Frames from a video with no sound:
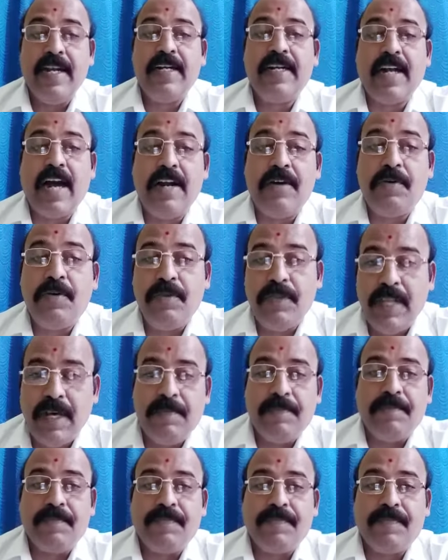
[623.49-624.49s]
taught to
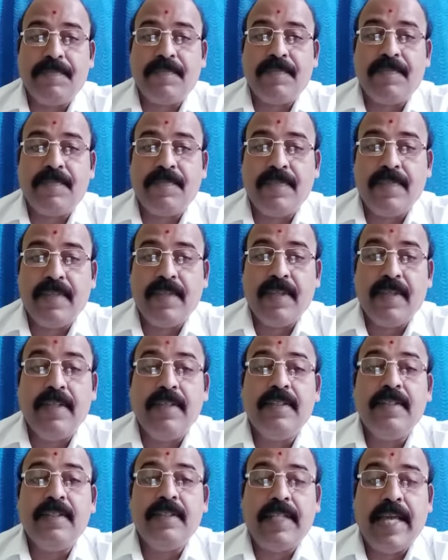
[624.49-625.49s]
them.
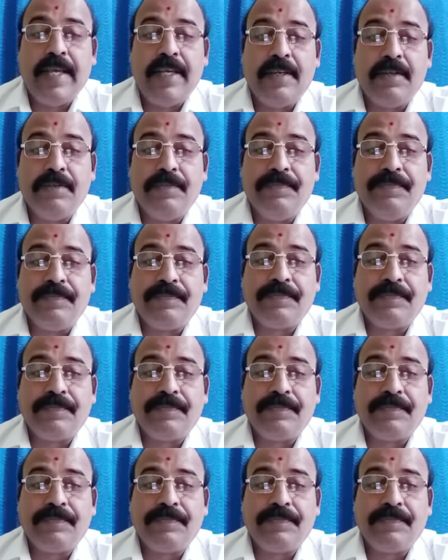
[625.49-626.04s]
Thank you.